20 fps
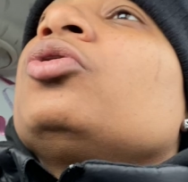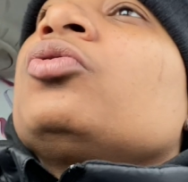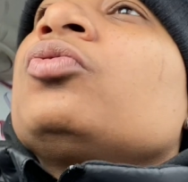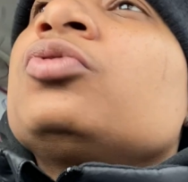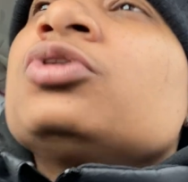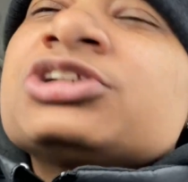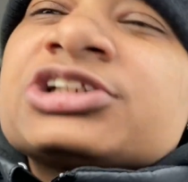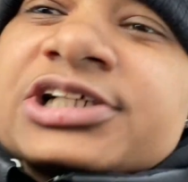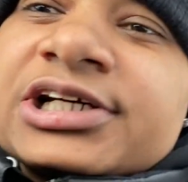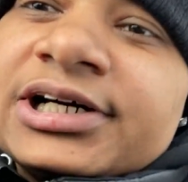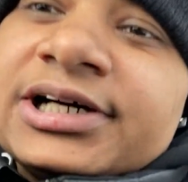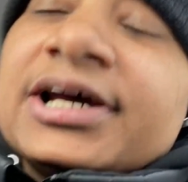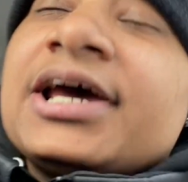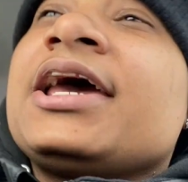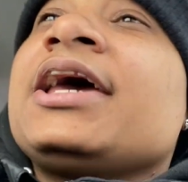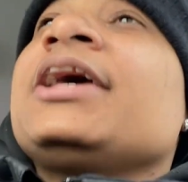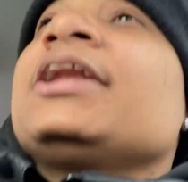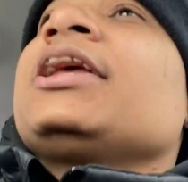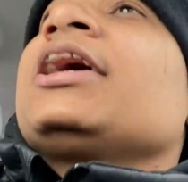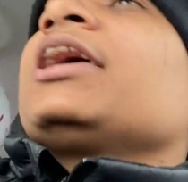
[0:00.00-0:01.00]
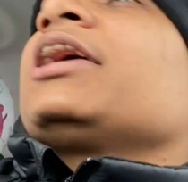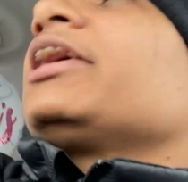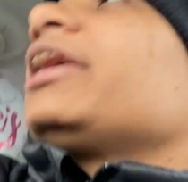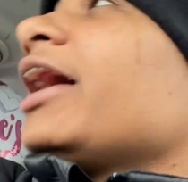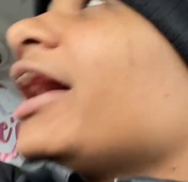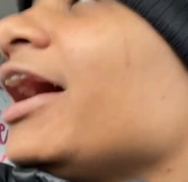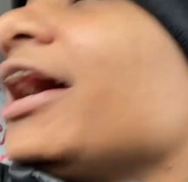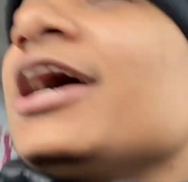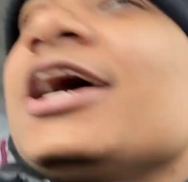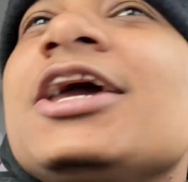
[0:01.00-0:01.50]
What's good in that
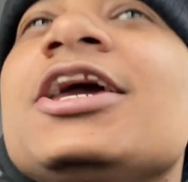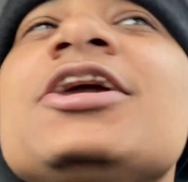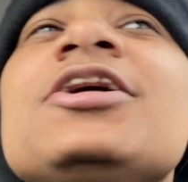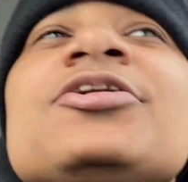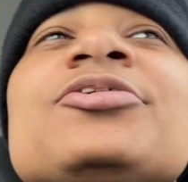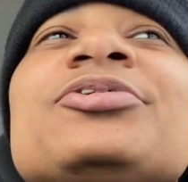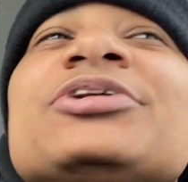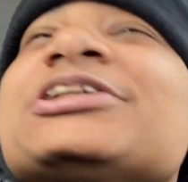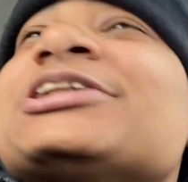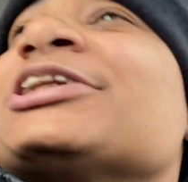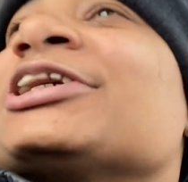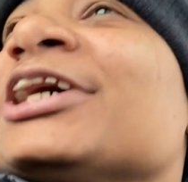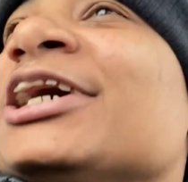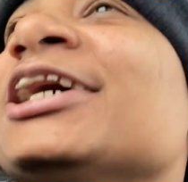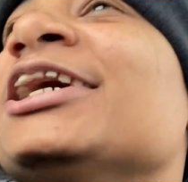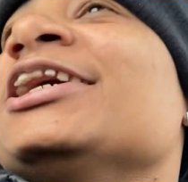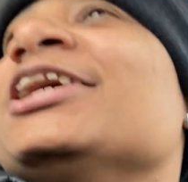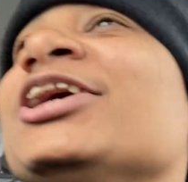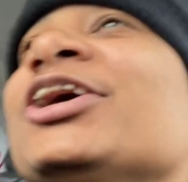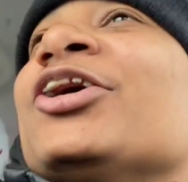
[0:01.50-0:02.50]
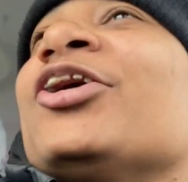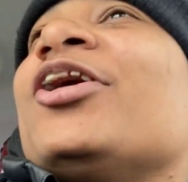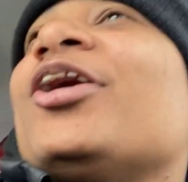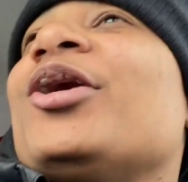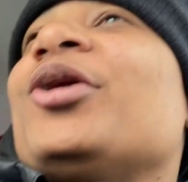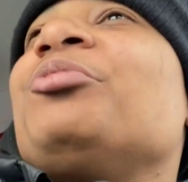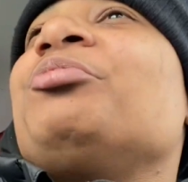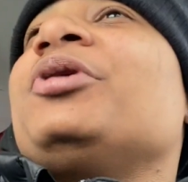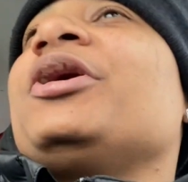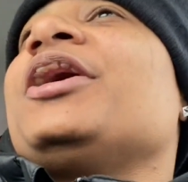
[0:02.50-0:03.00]
gang? What's good,
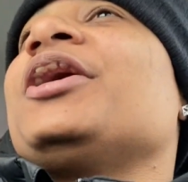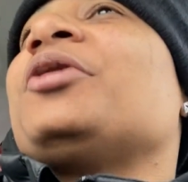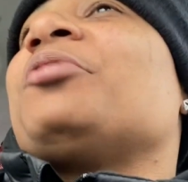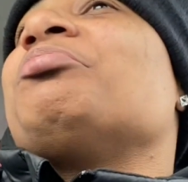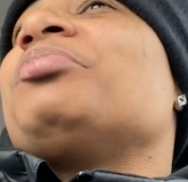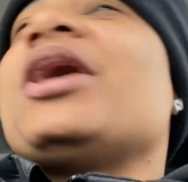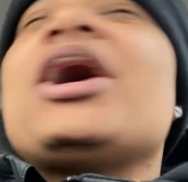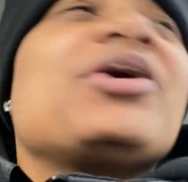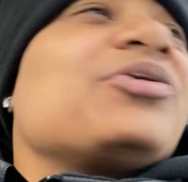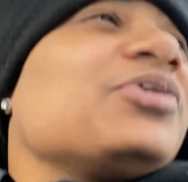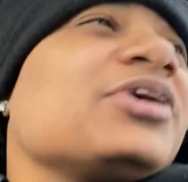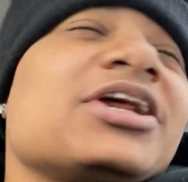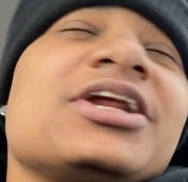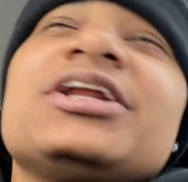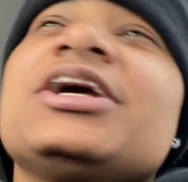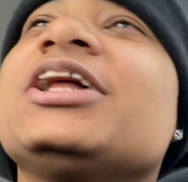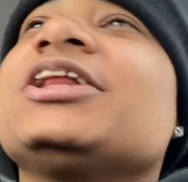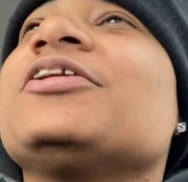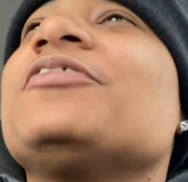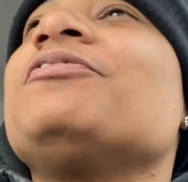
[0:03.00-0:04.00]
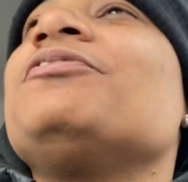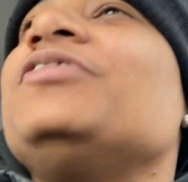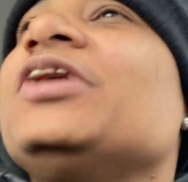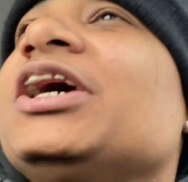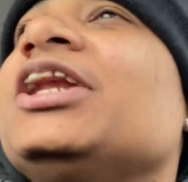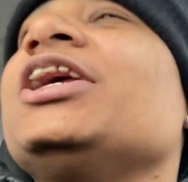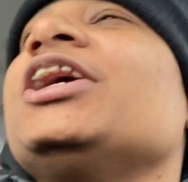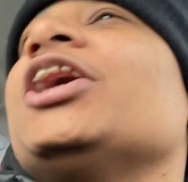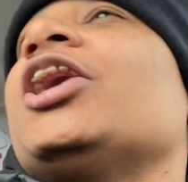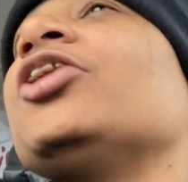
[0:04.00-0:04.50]
y'all, man? I'm back with another
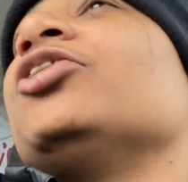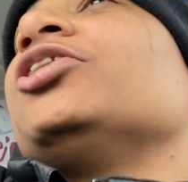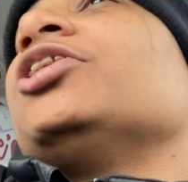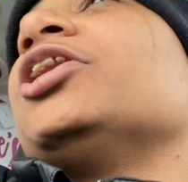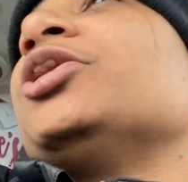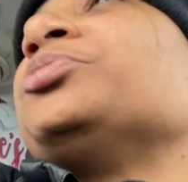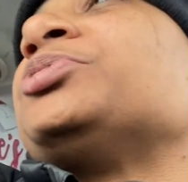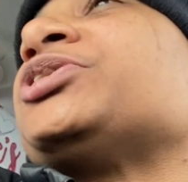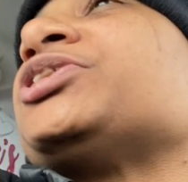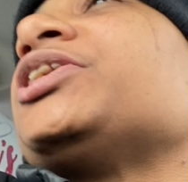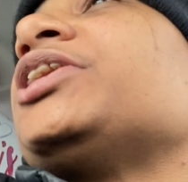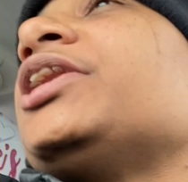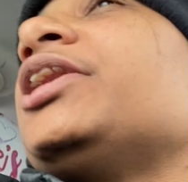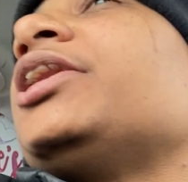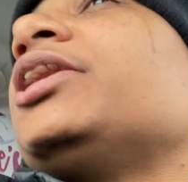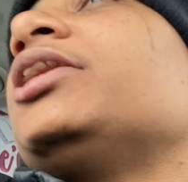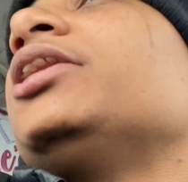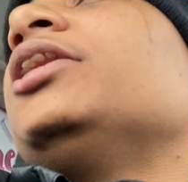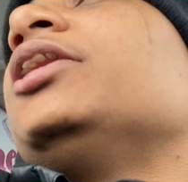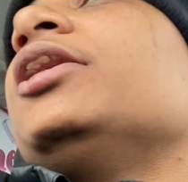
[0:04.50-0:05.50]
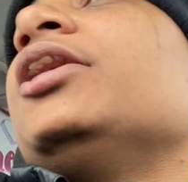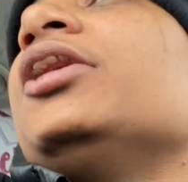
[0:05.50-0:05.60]
video, you know what I'm saying?